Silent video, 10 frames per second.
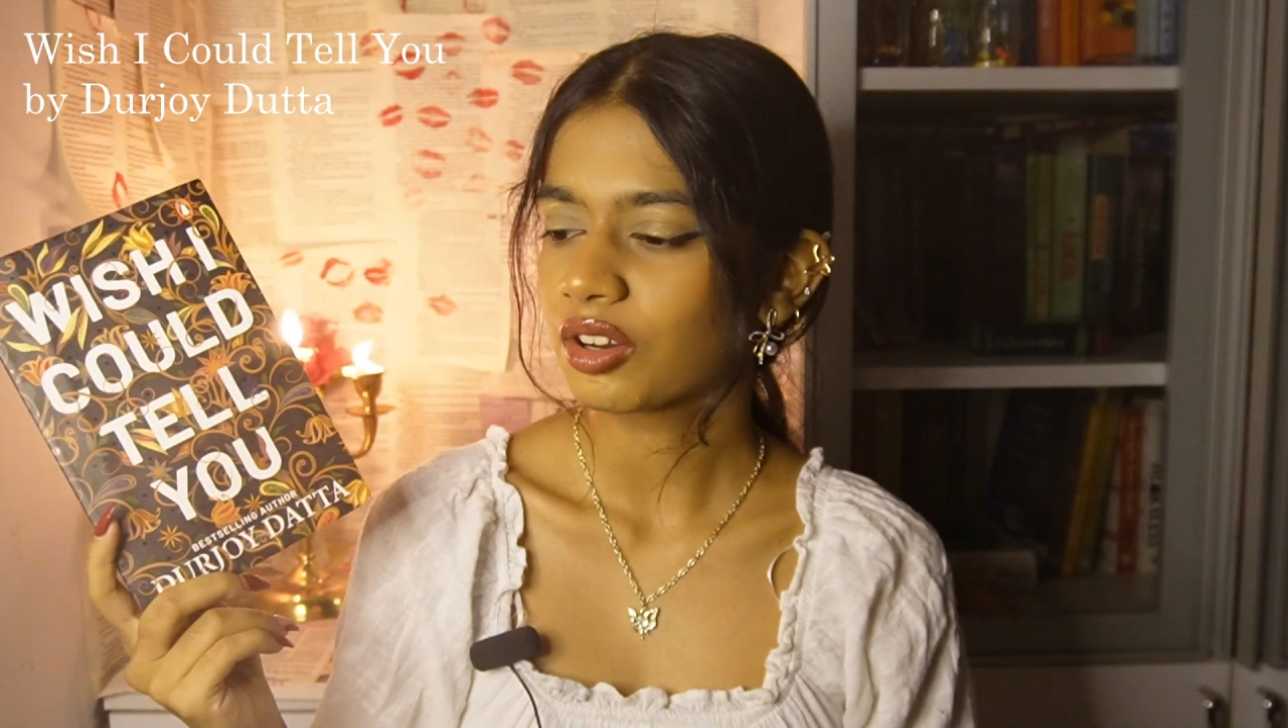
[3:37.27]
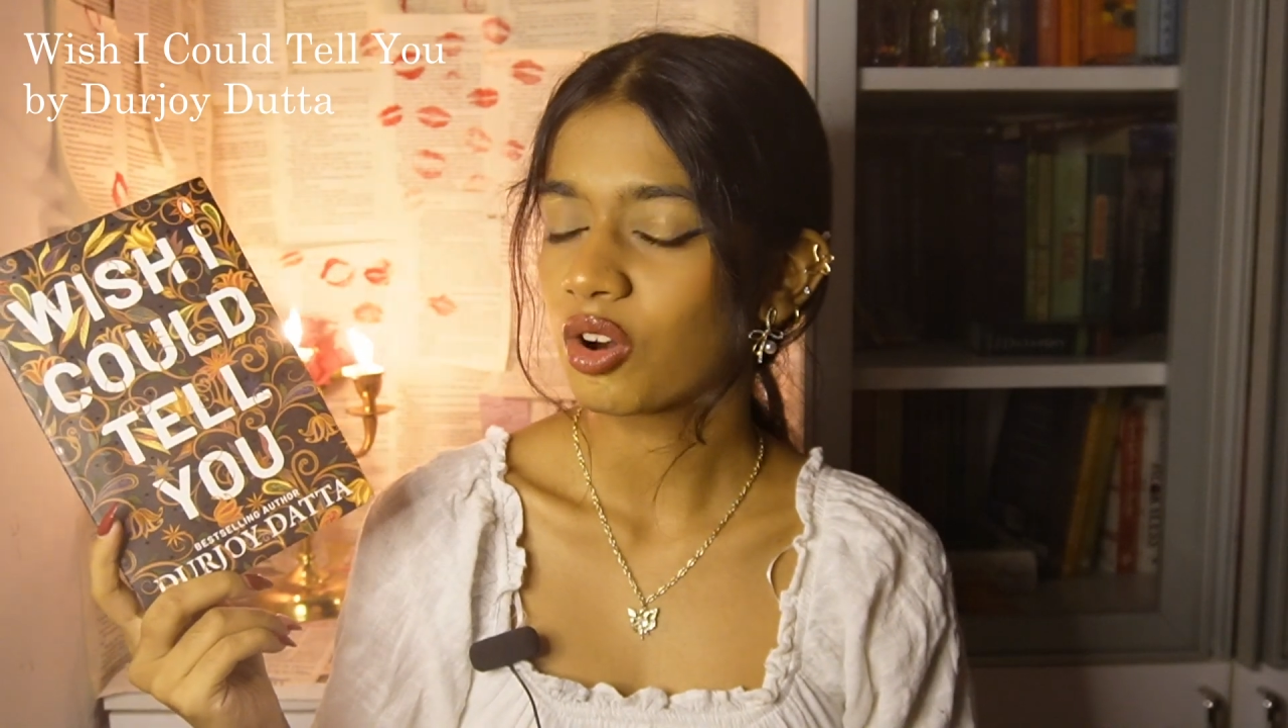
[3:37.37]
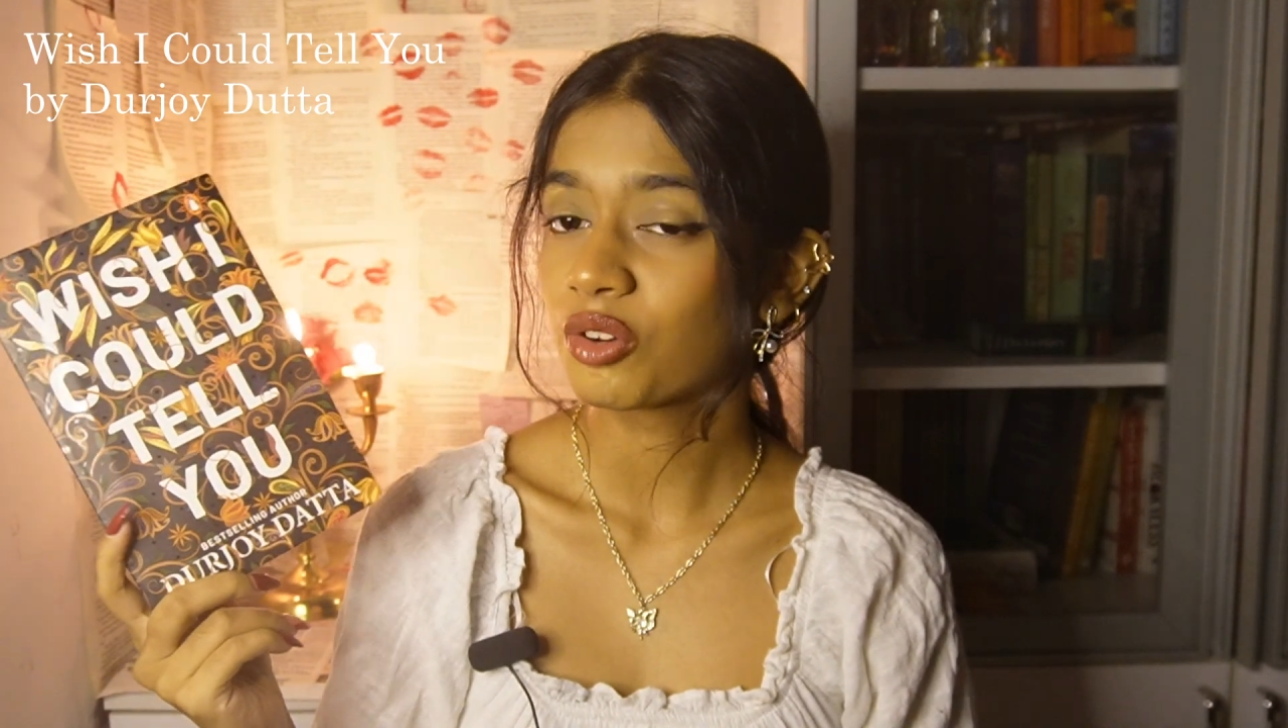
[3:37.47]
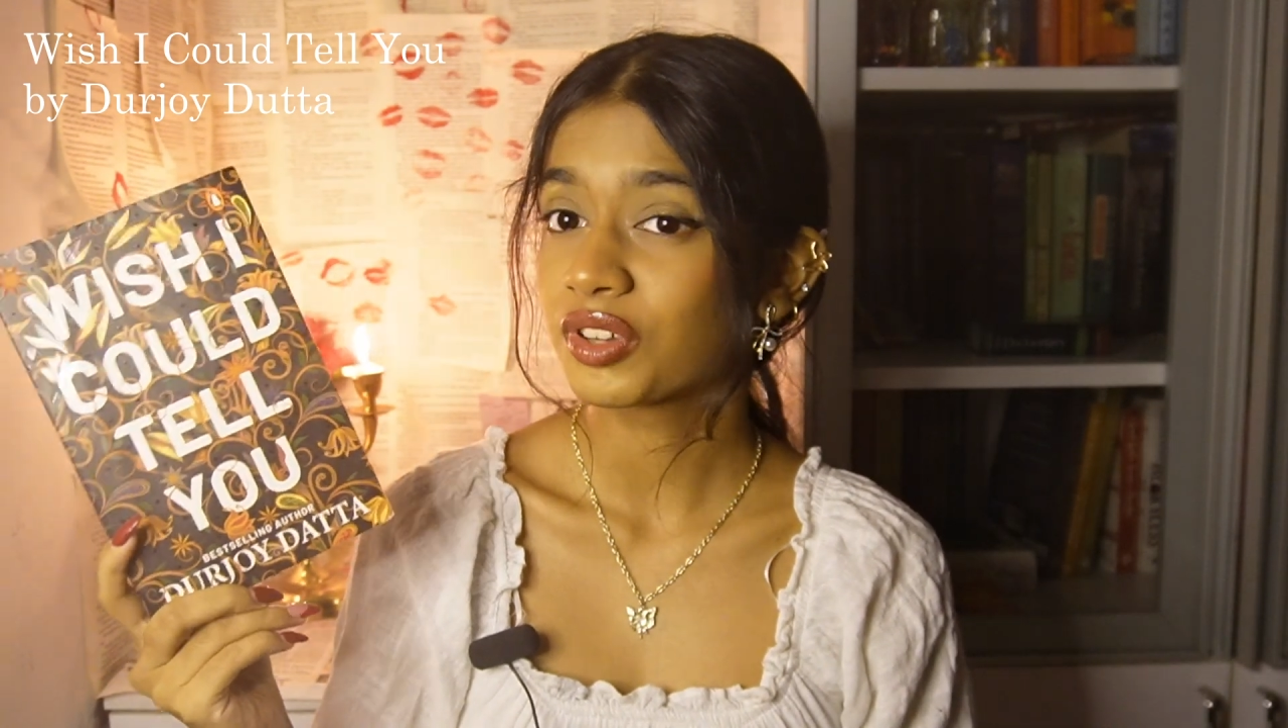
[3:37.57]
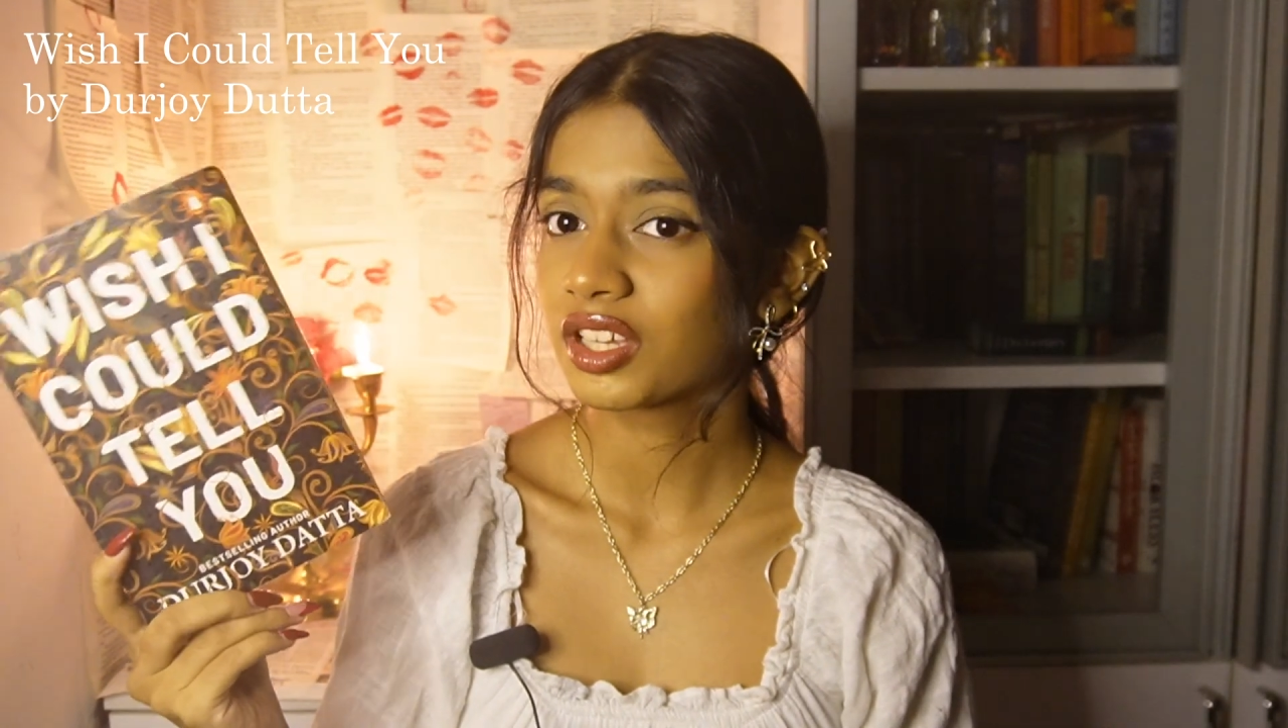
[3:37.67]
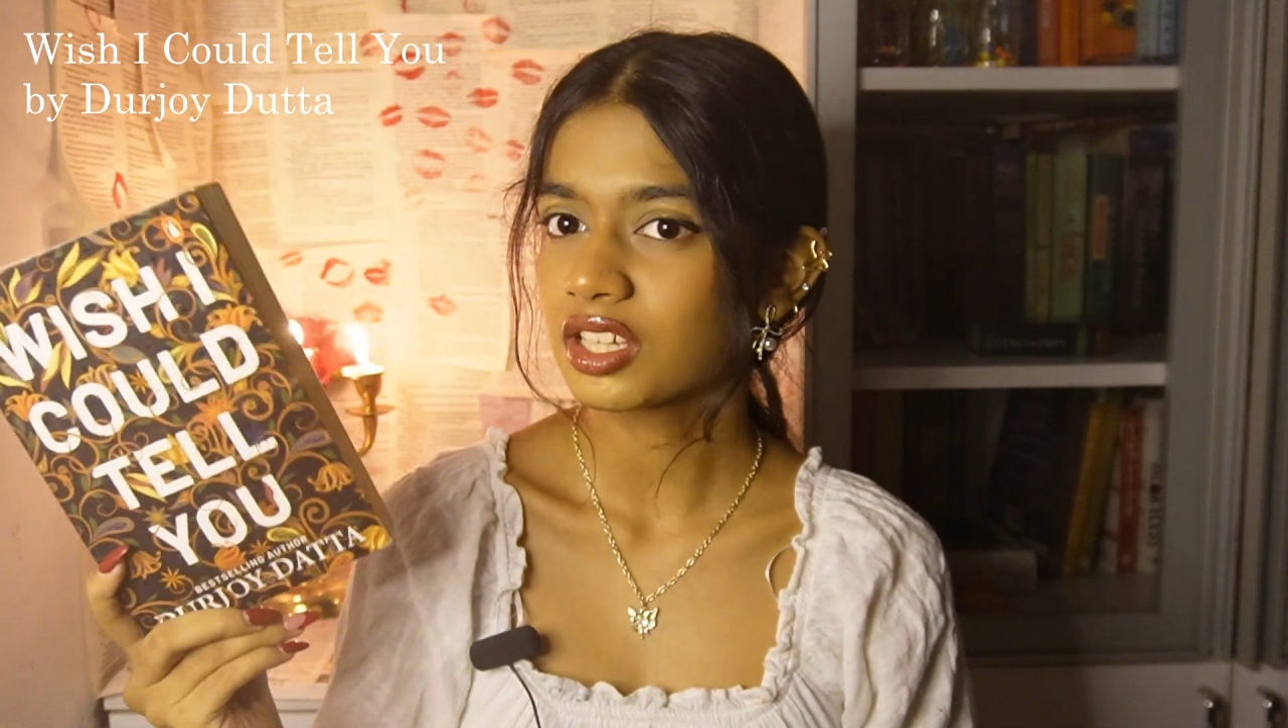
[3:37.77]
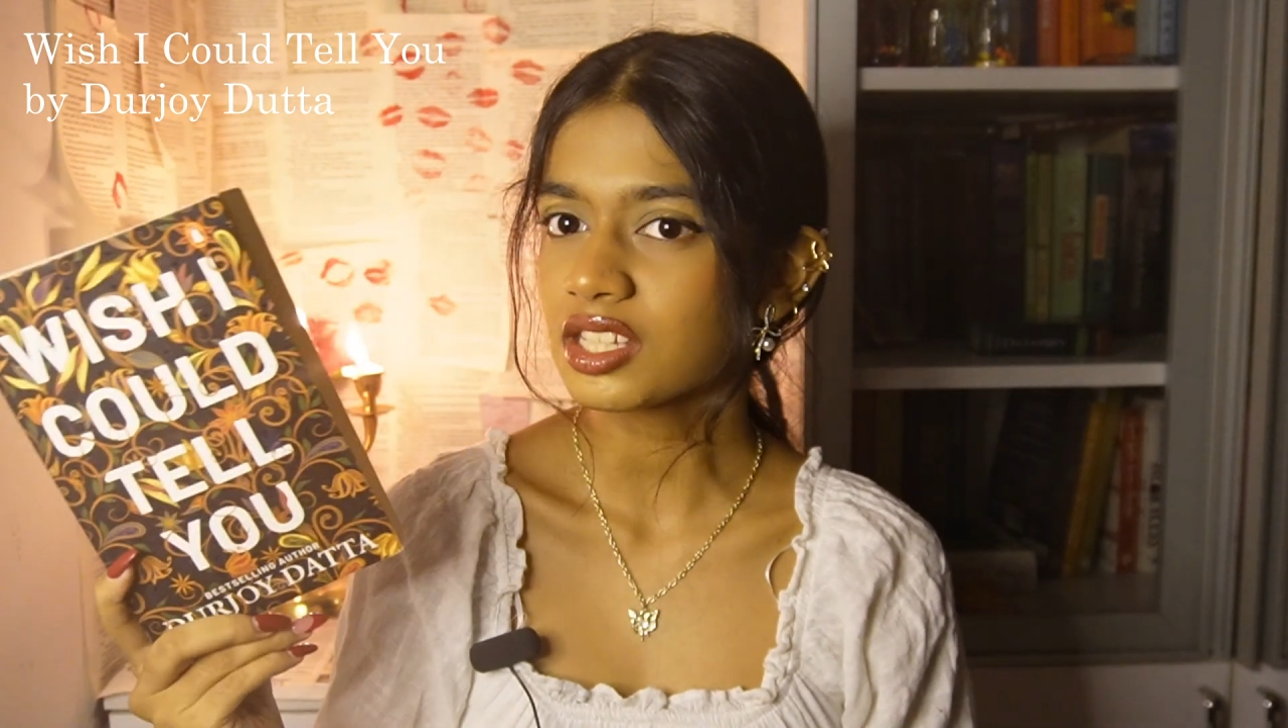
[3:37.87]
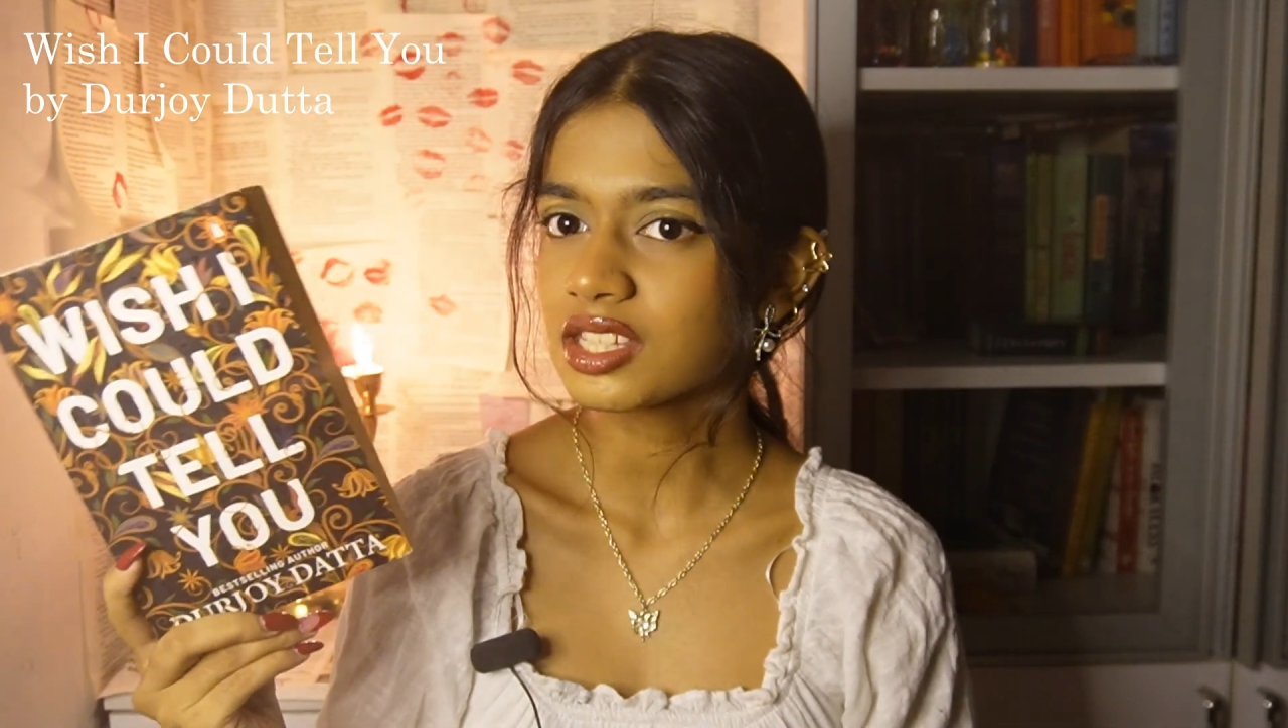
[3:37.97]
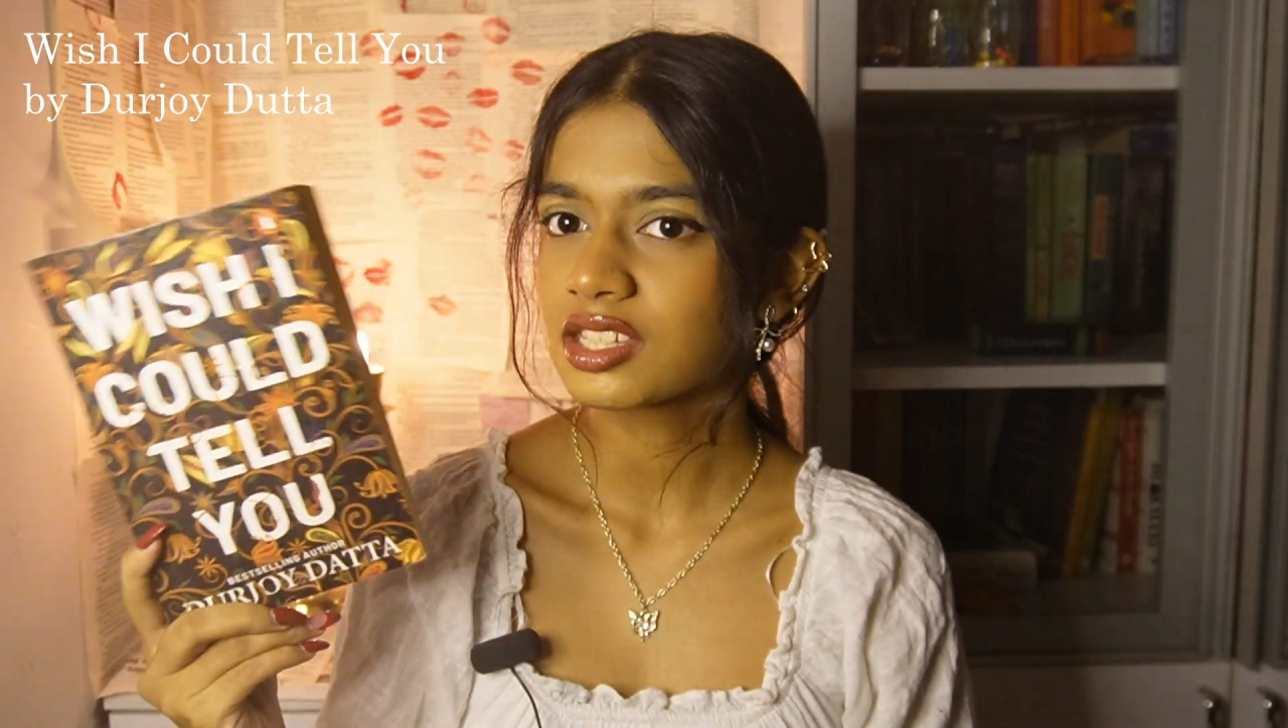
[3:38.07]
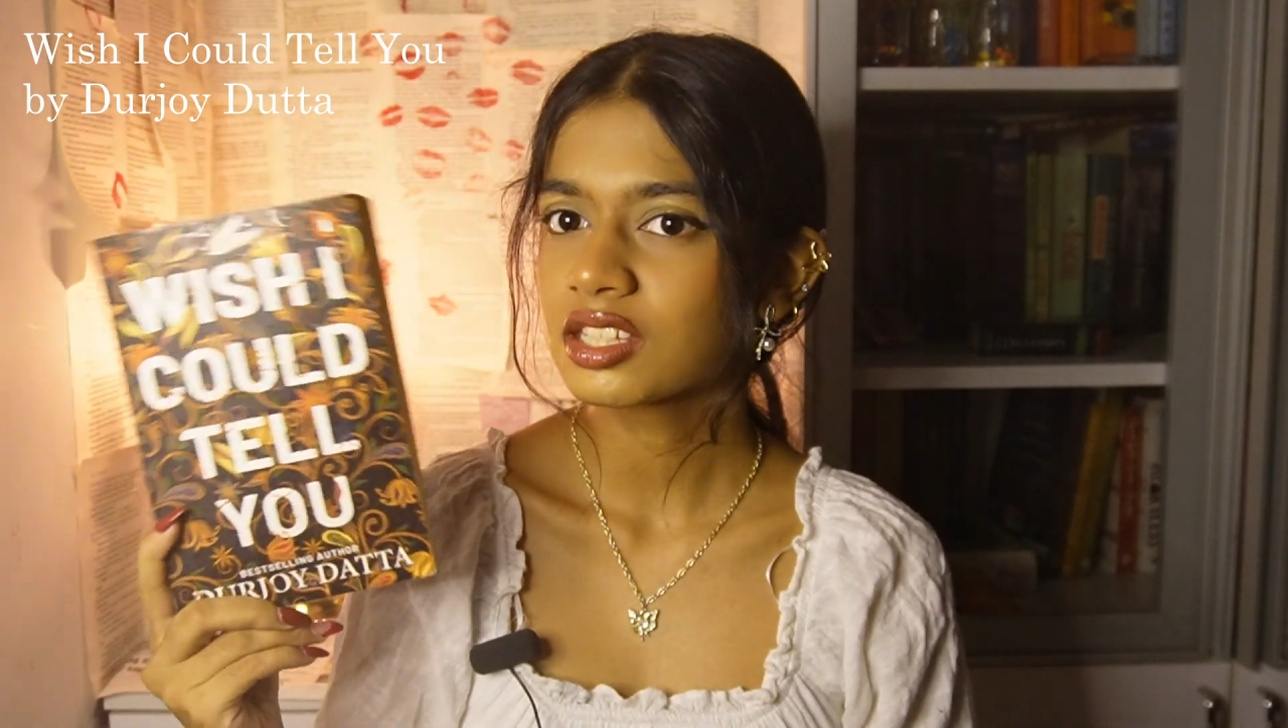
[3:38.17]
of
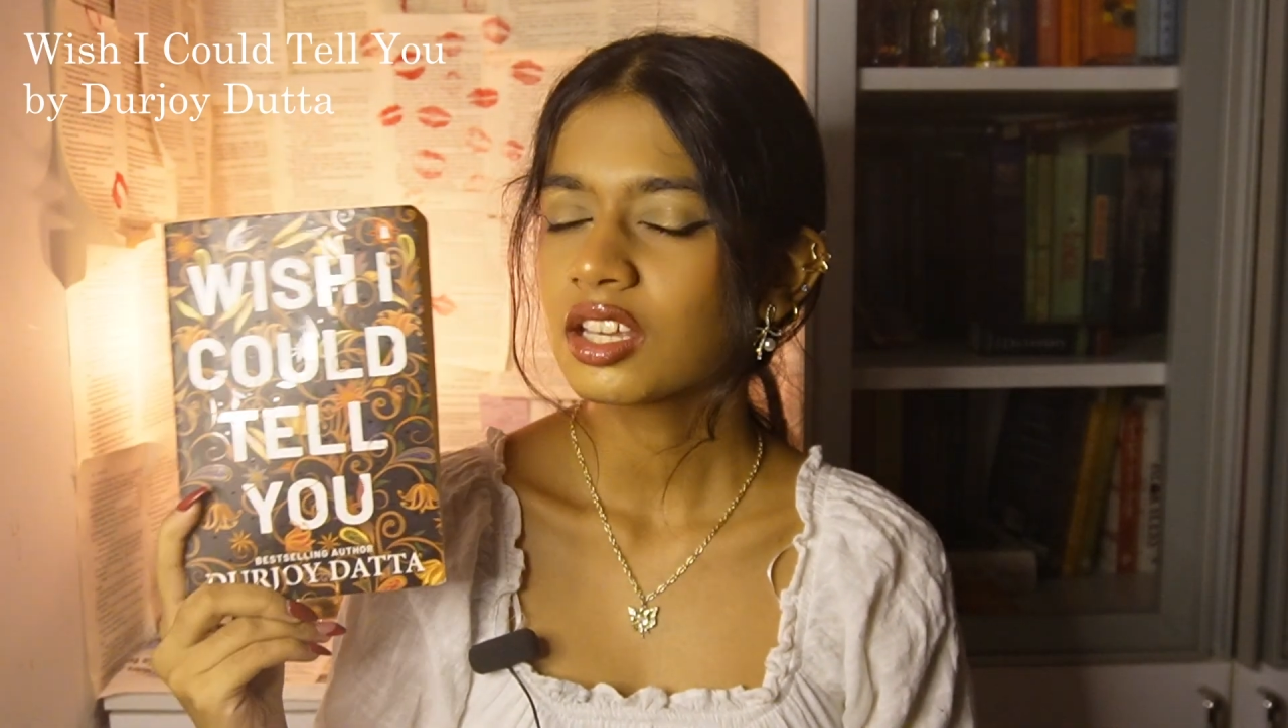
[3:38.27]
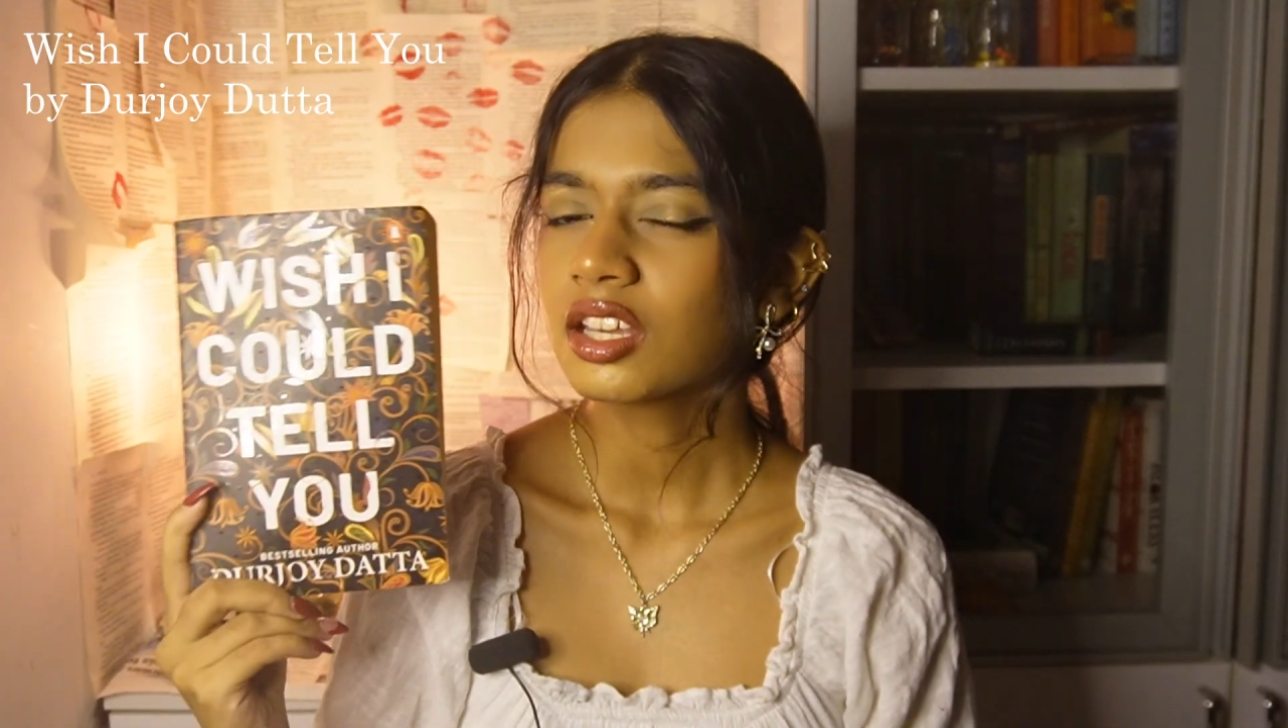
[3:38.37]
his.